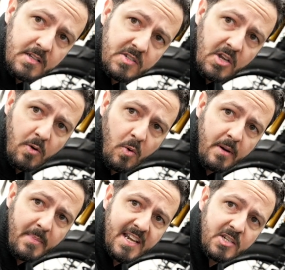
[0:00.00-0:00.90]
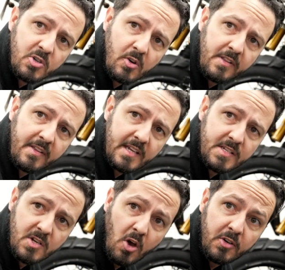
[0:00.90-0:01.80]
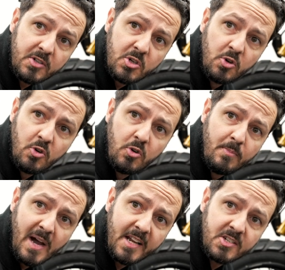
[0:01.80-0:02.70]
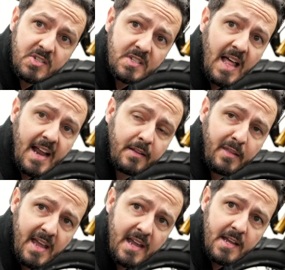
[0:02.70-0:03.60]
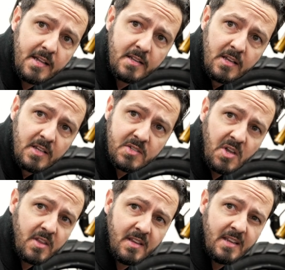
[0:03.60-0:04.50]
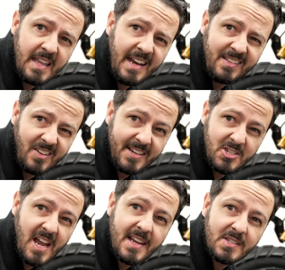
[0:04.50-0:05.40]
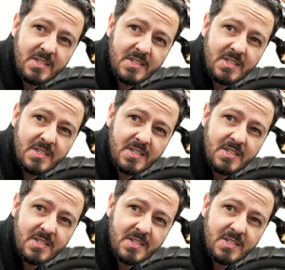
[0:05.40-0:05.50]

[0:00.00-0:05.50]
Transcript: So you wanna make sure that there's not too much slack there, so that you're getting like chain